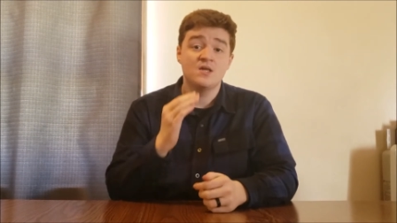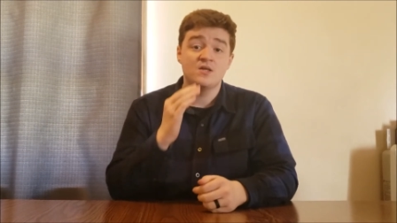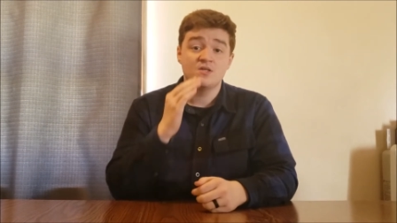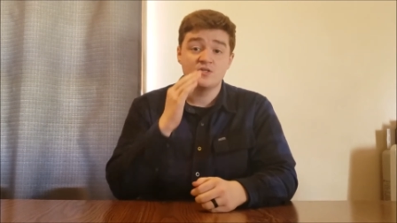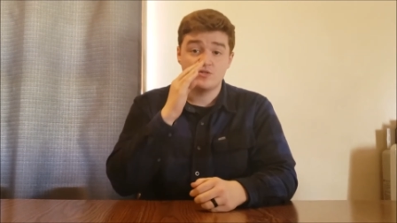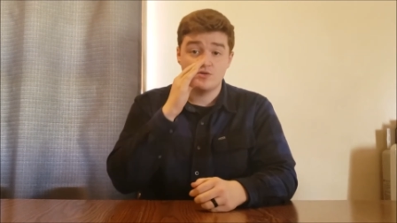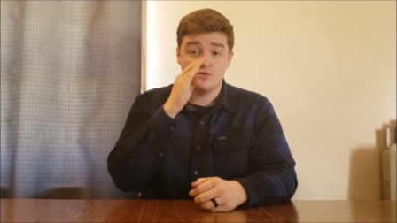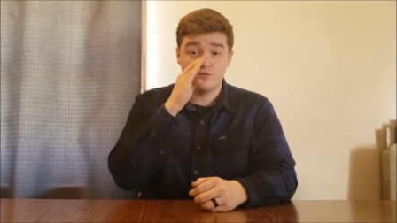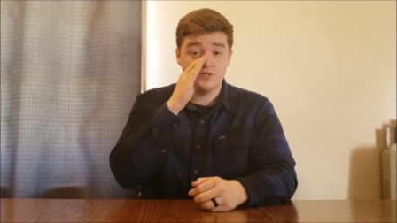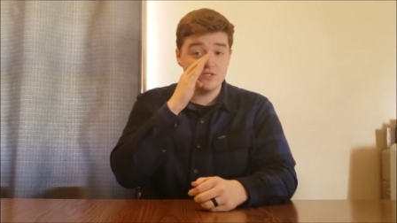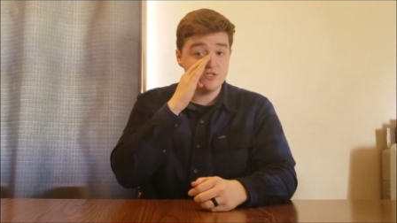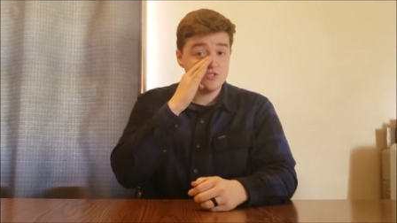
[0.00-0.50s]

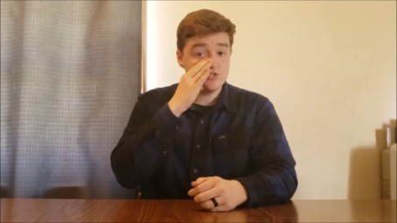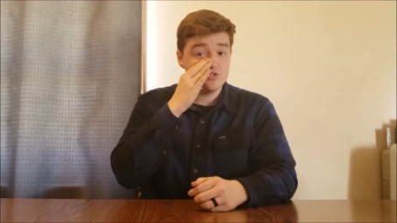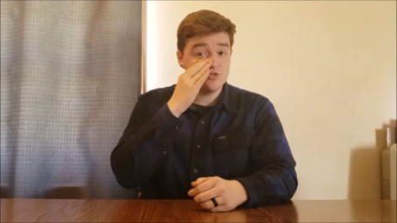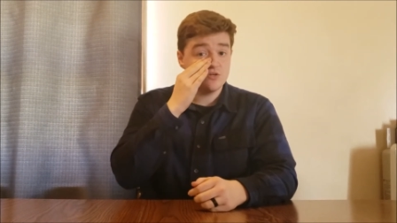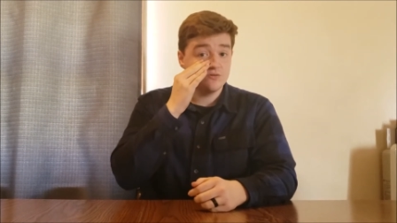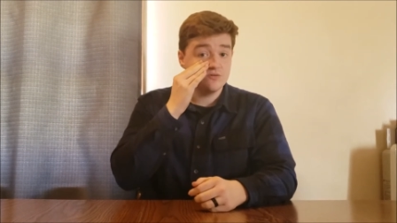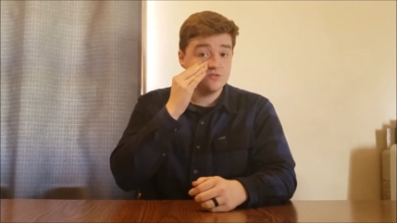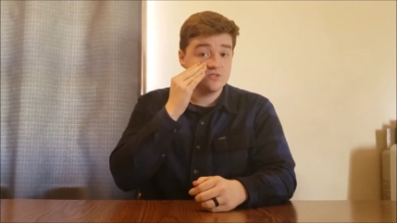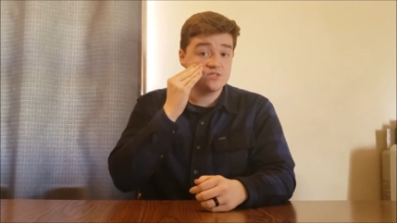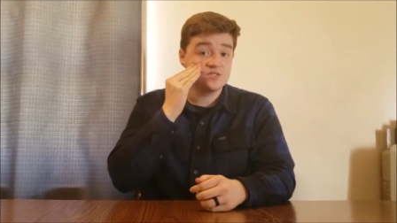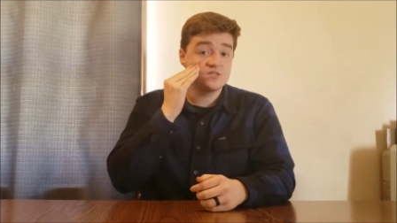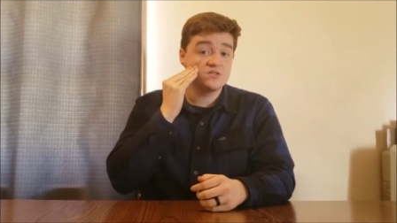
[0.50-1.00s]
So this
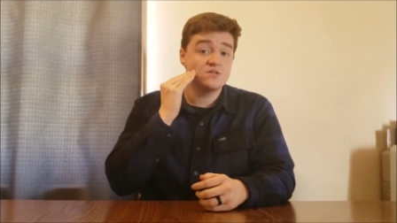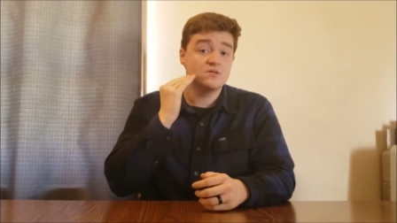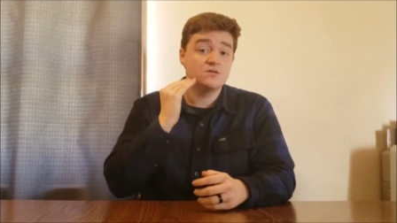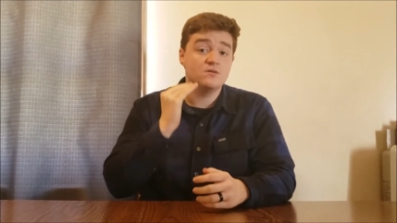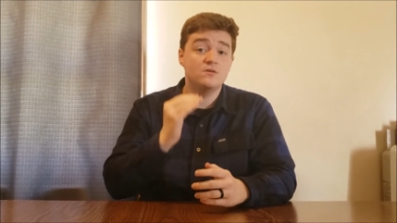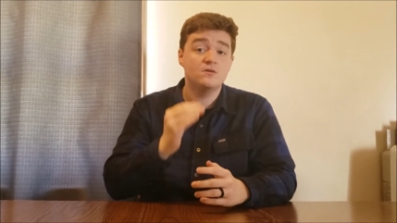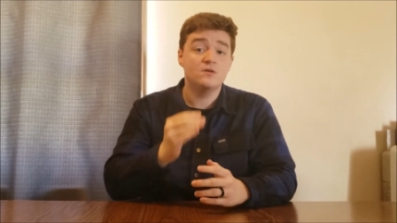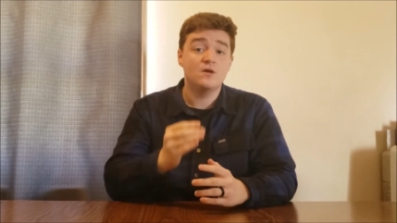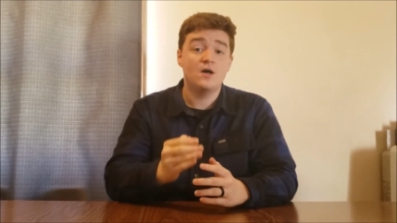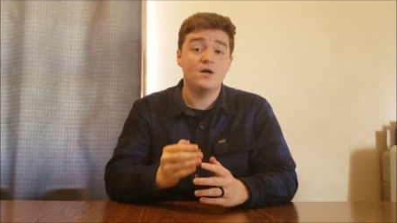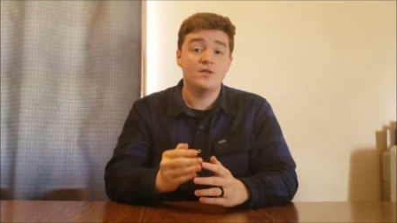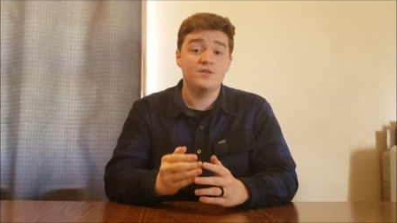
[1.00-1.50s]
joke's
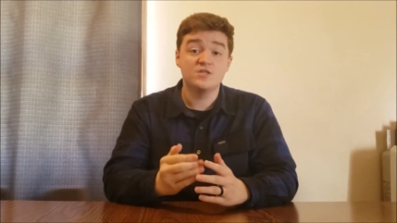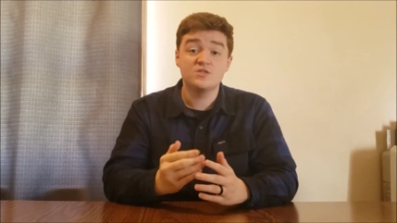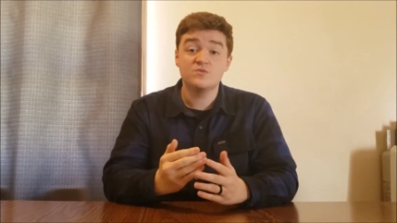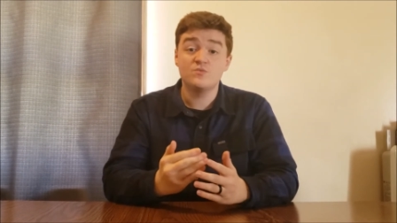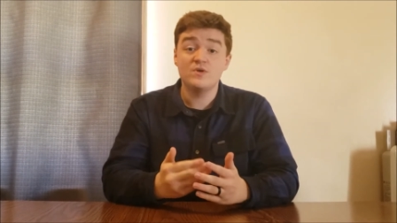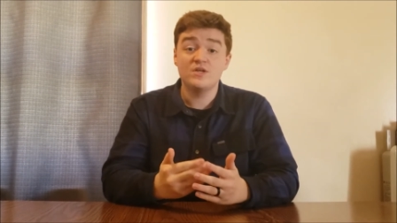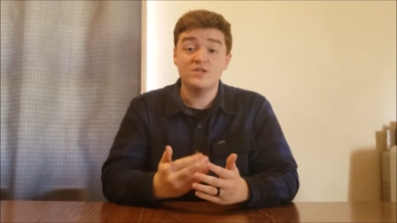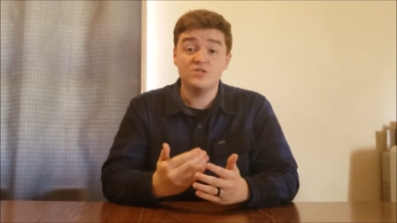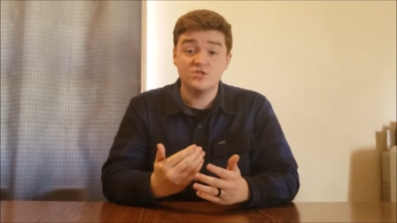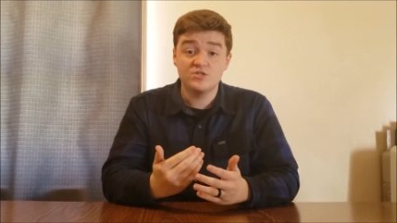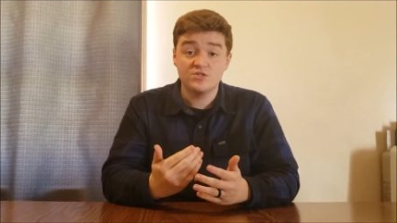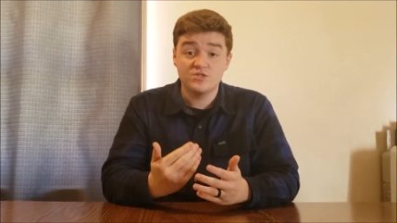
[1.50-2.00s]
uh, this
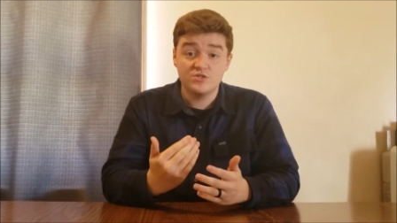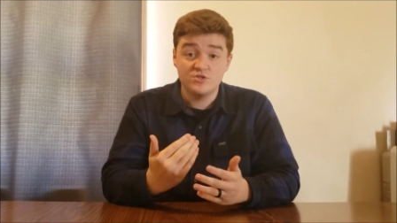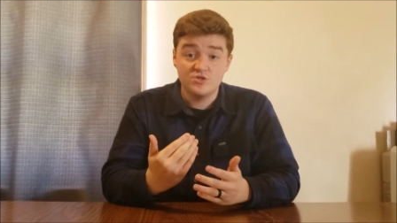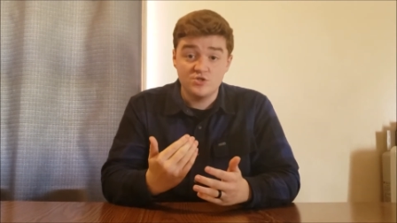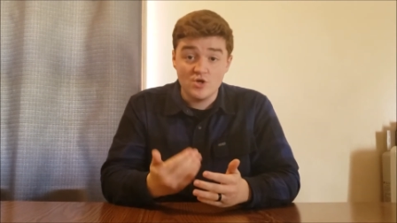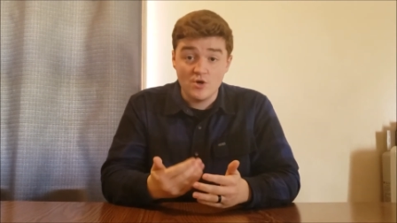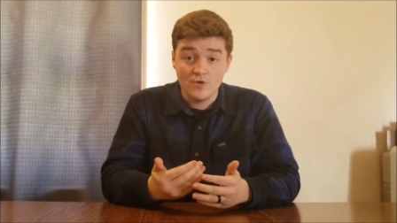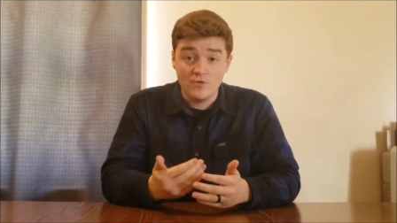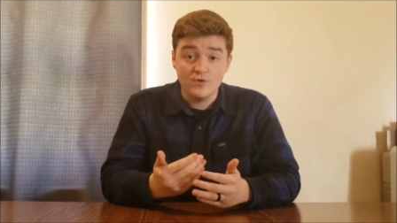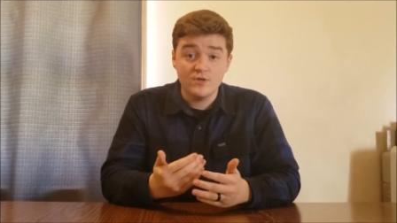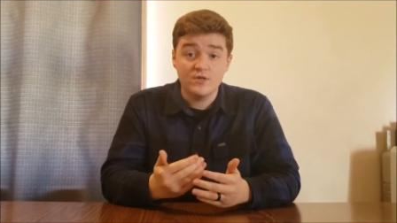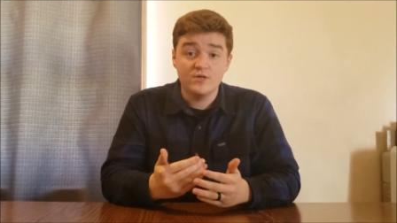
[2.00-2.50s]
week's
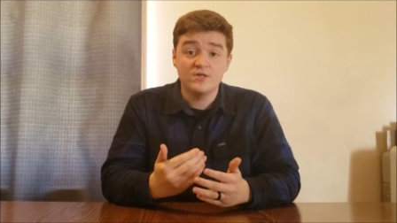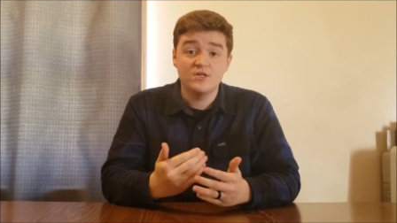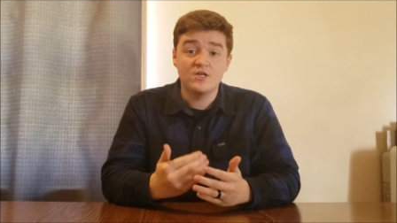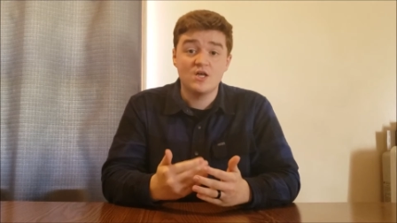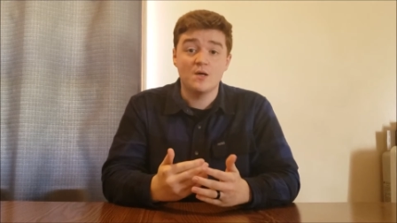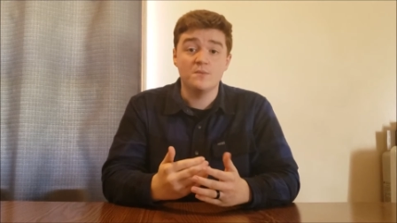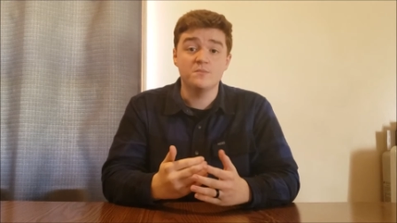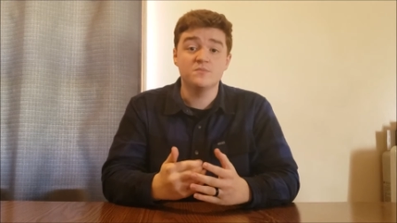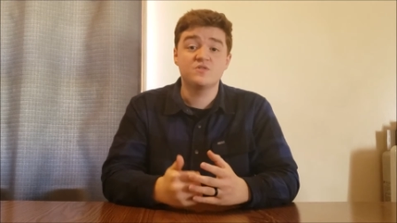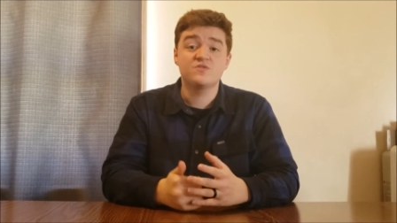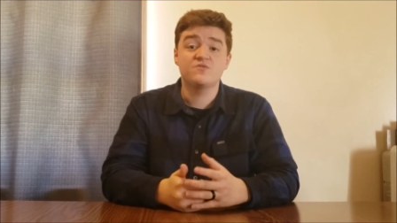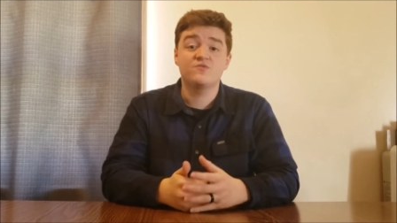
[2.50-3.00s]
joke
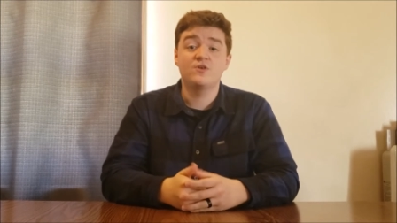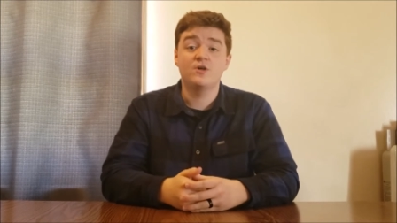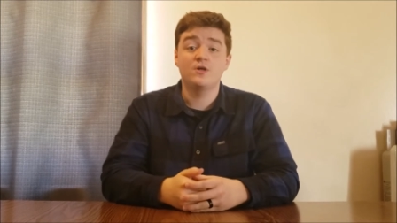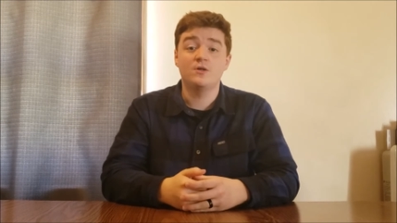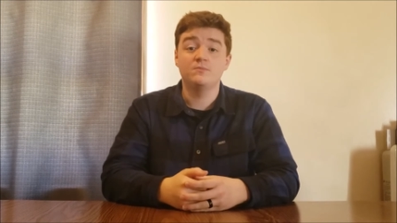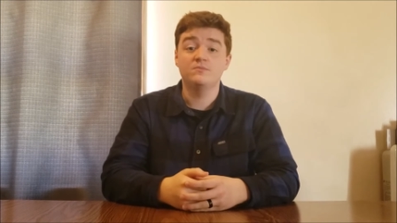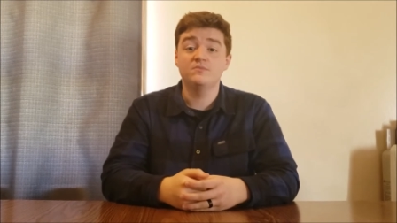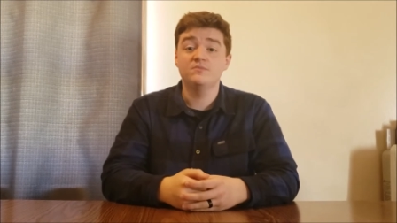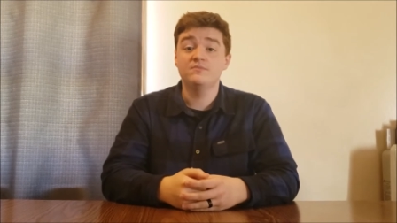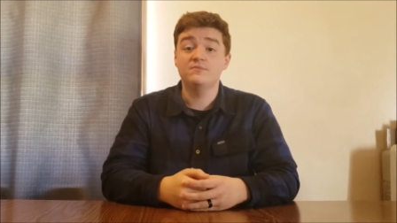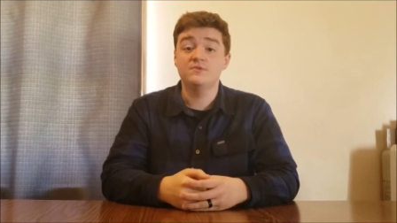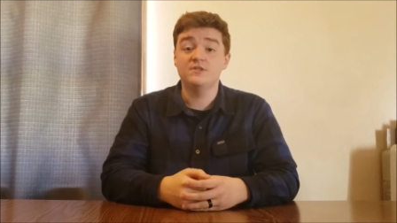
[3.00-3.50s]
comes
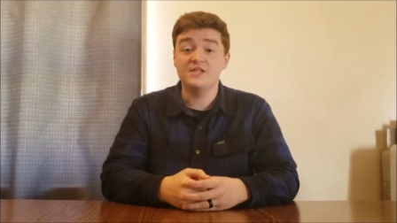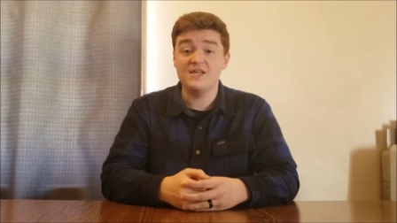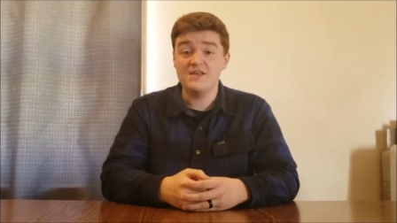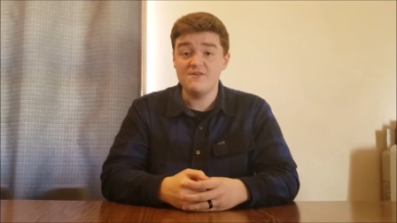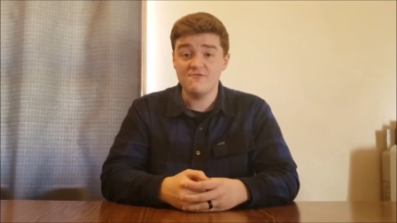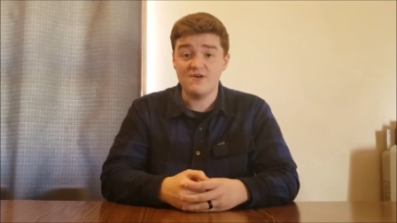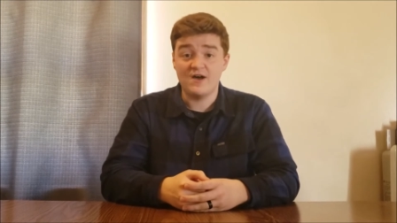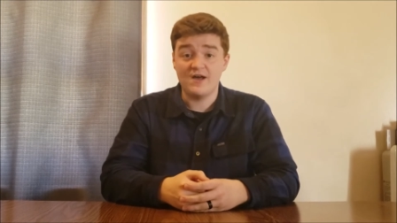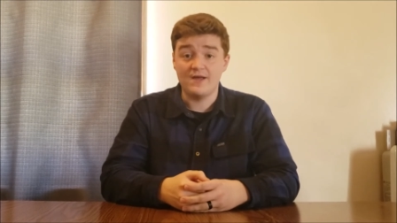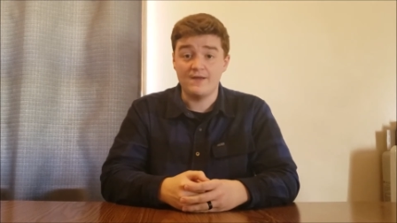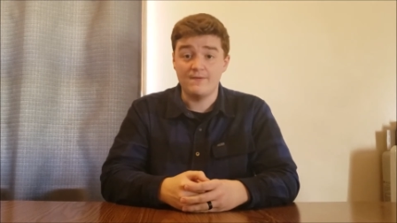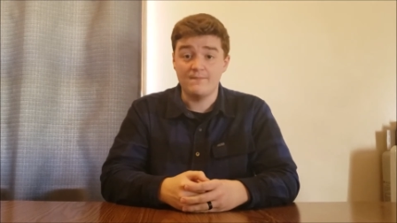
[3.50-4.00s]
from
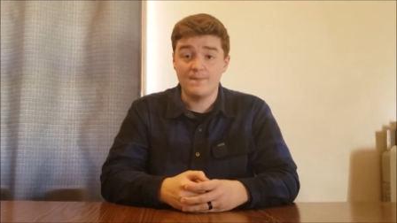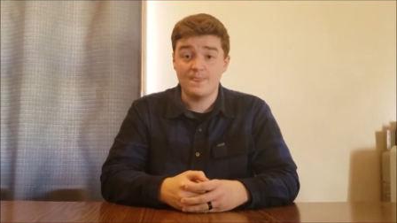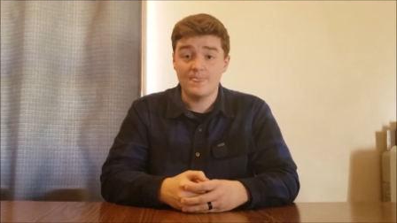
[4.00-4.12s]
Levi.